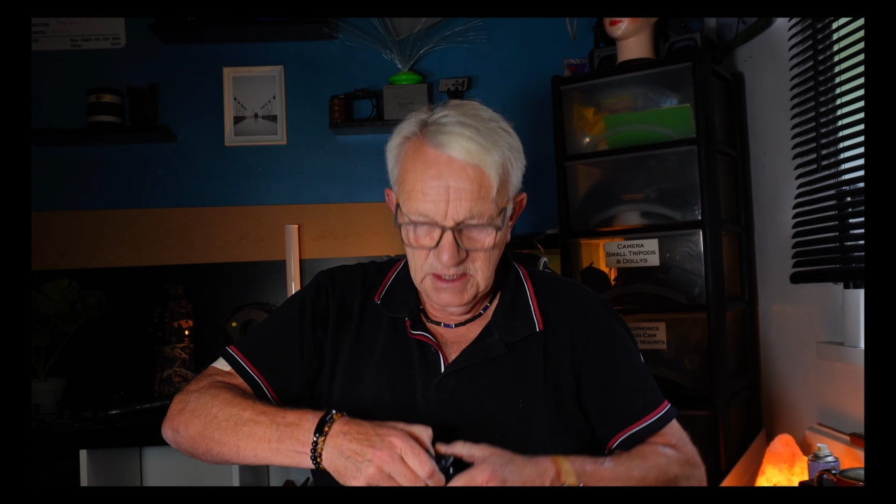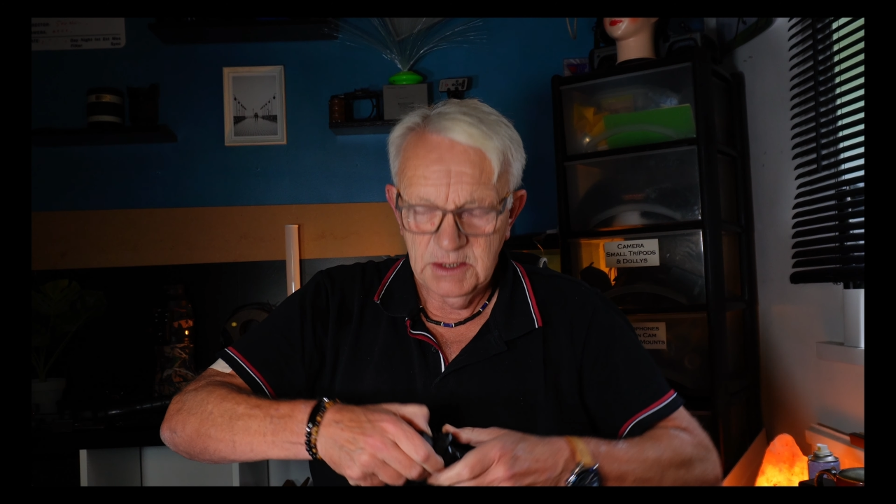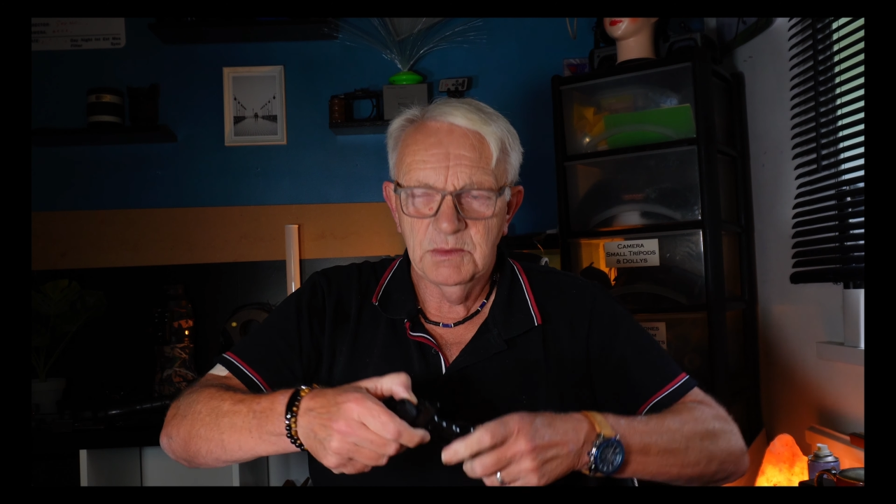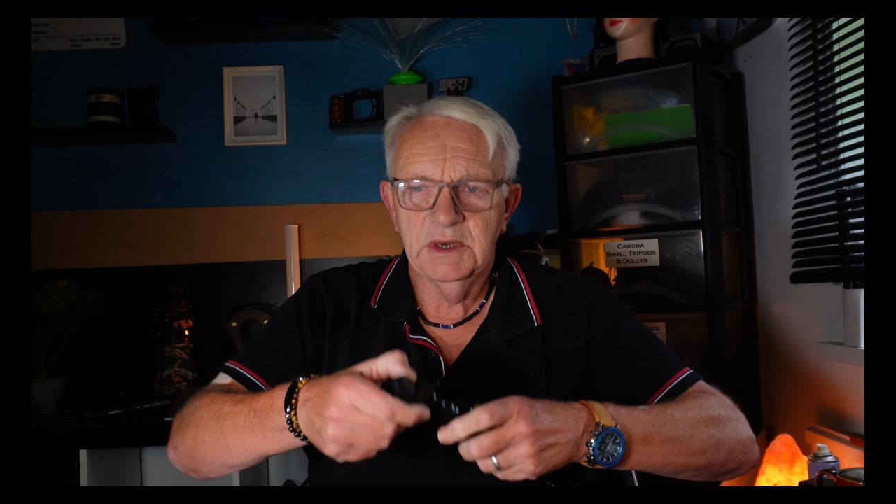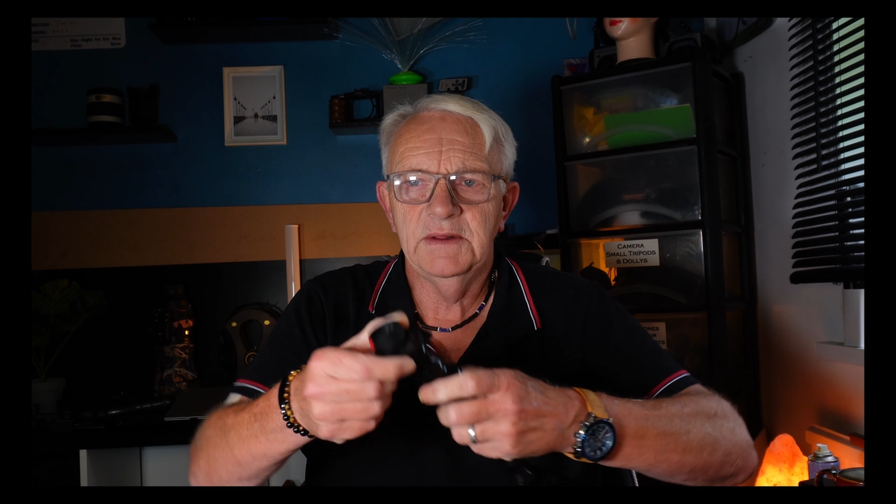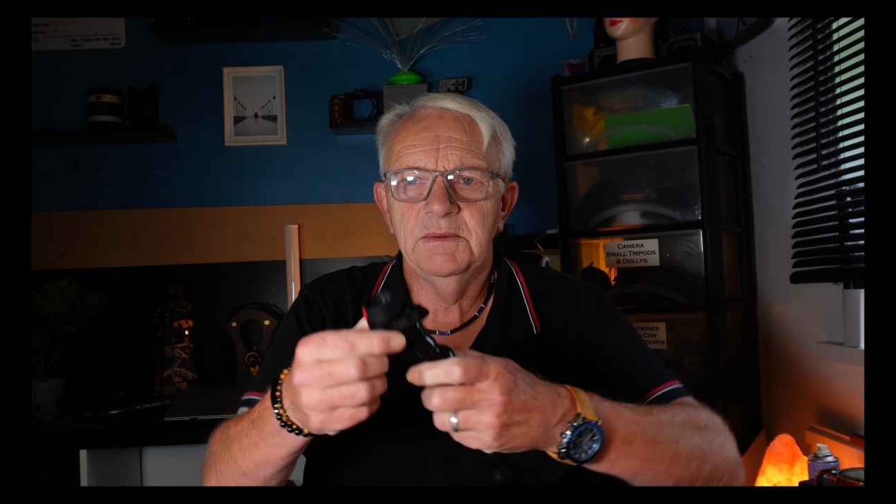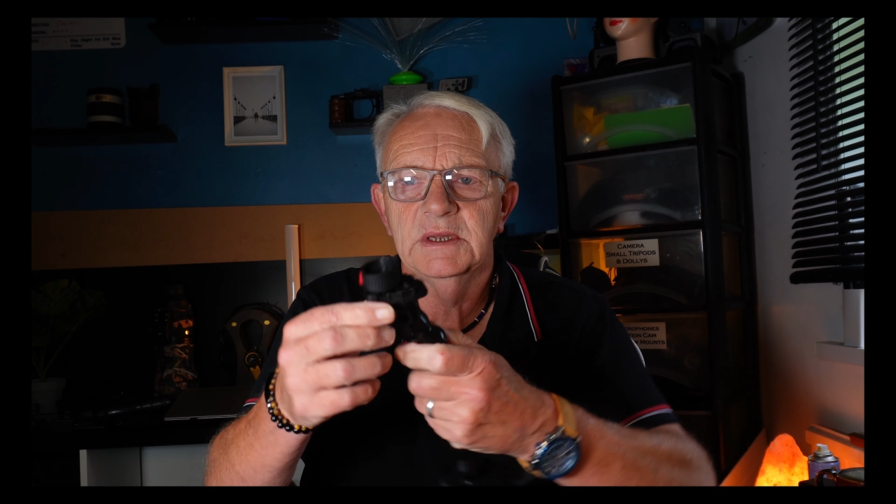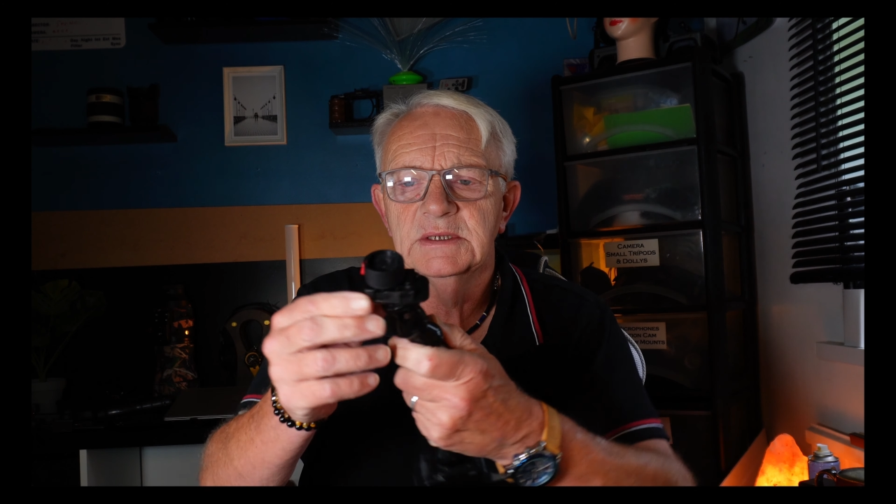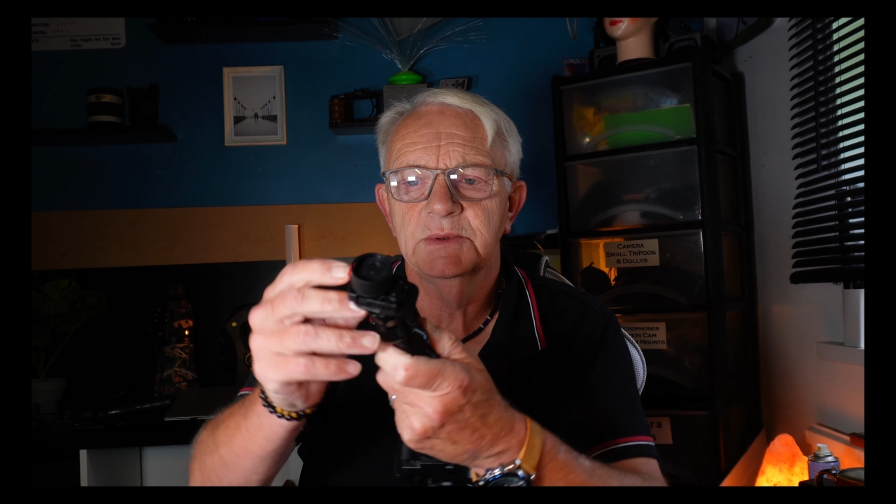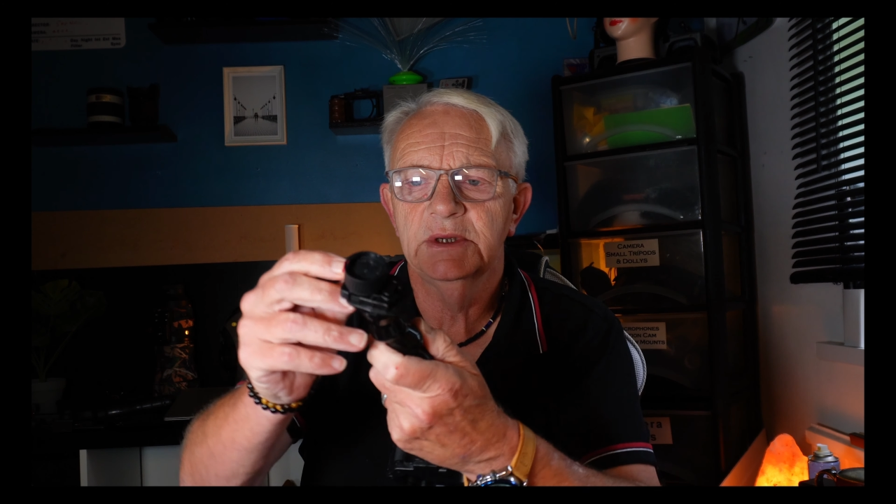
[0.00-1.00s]
one of the
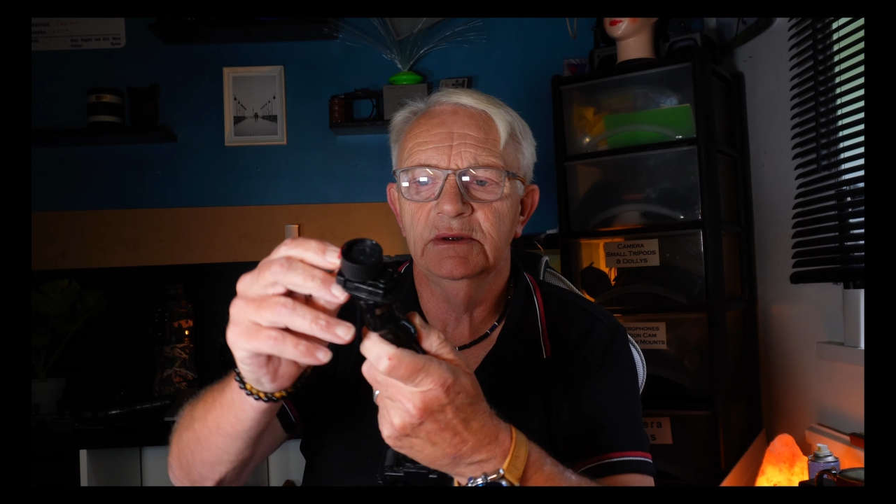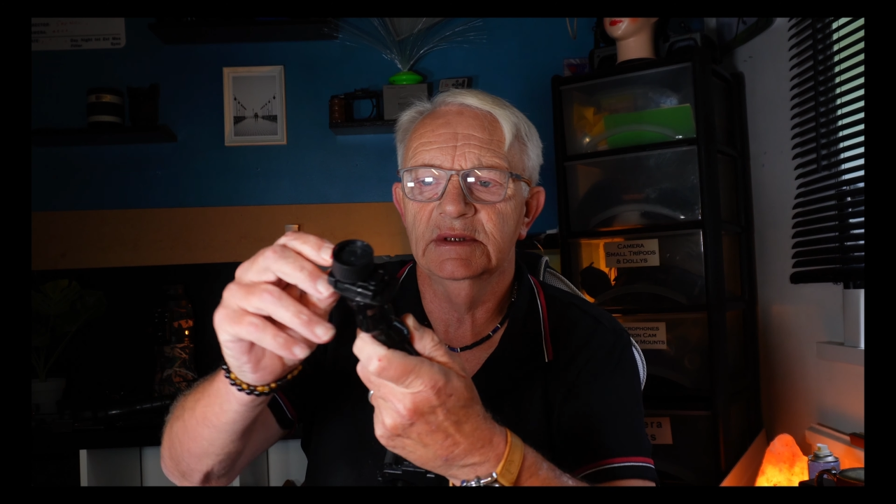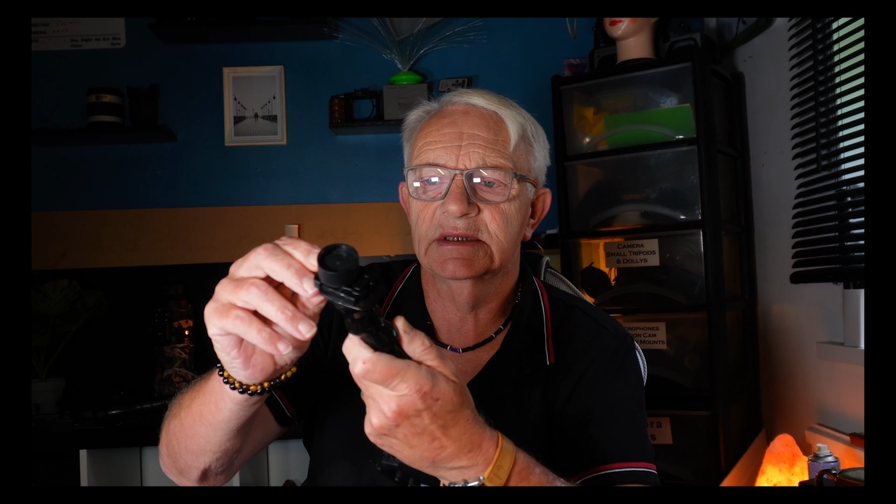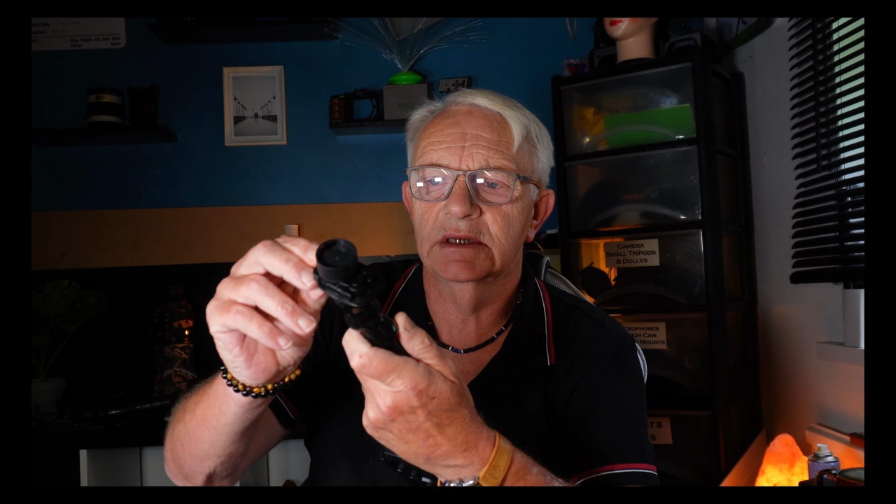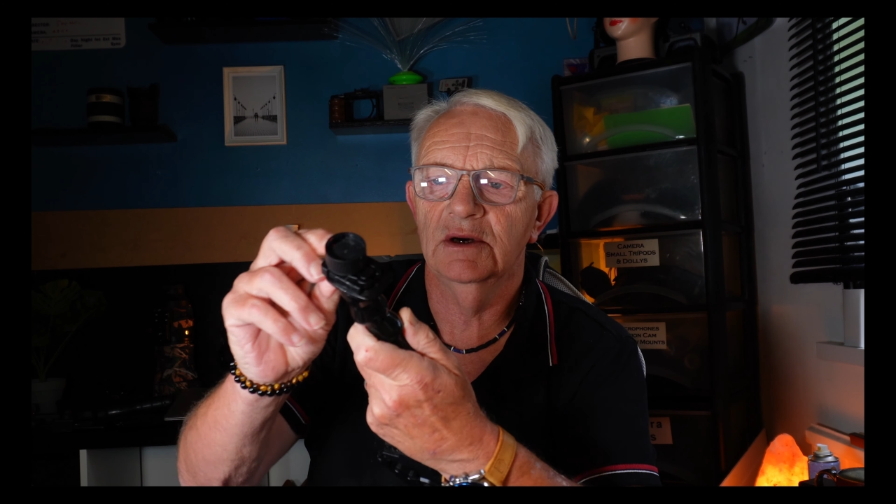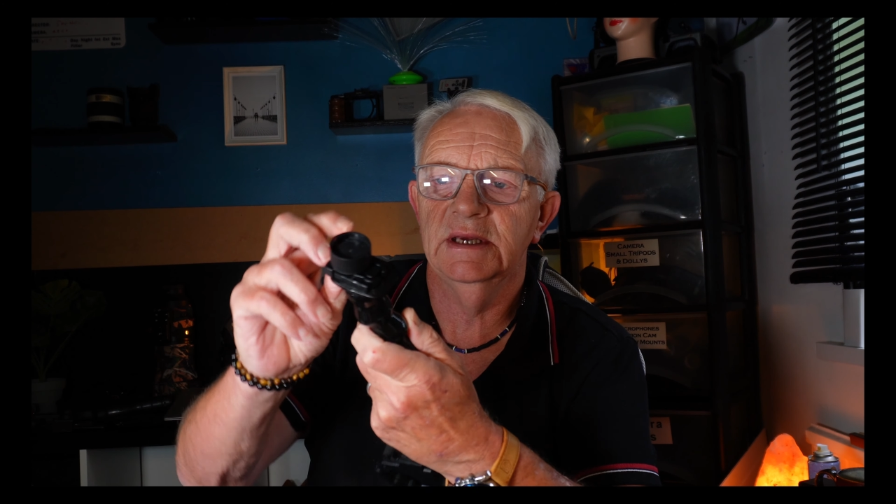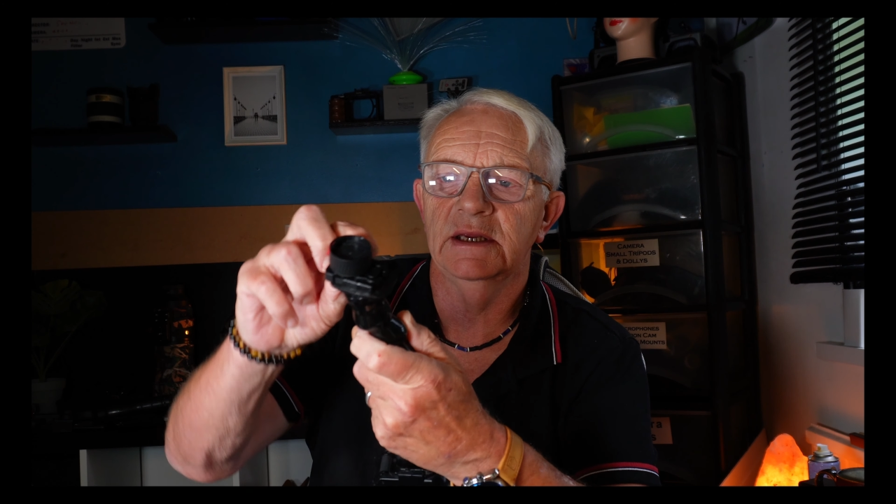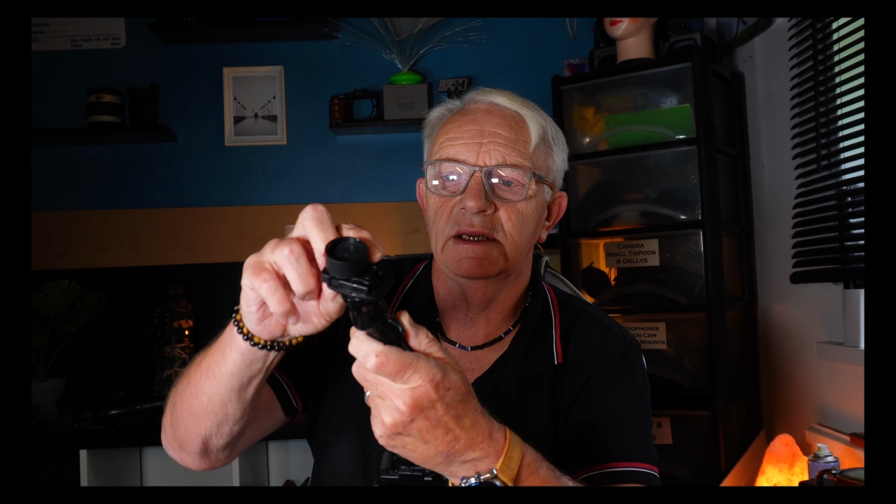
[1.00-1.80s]
ones where you slide it